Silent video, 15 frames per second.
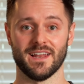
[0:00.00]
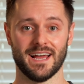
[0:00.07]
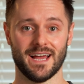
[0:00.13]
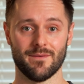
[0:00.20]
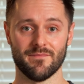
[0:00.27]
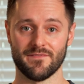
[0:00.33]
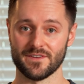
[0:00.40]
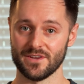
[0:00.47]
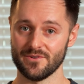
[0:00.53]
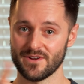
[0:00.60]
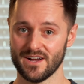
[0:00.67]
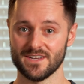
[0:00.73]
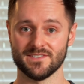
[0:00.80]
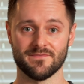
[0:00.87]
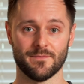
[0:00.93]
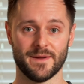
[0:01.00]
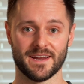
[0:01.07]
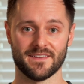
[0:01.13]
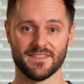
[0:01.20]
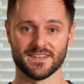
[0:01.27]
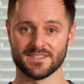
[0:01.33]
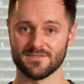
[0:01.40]
I am for you guys for
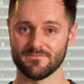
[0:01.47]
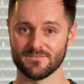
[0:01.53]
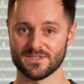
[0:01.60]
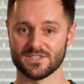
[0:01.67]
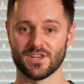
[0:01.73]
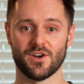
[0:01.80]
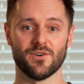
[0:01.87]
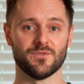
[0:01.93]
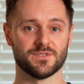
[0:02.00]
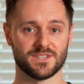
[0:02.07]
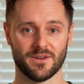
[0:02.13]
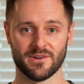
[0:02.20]
making this so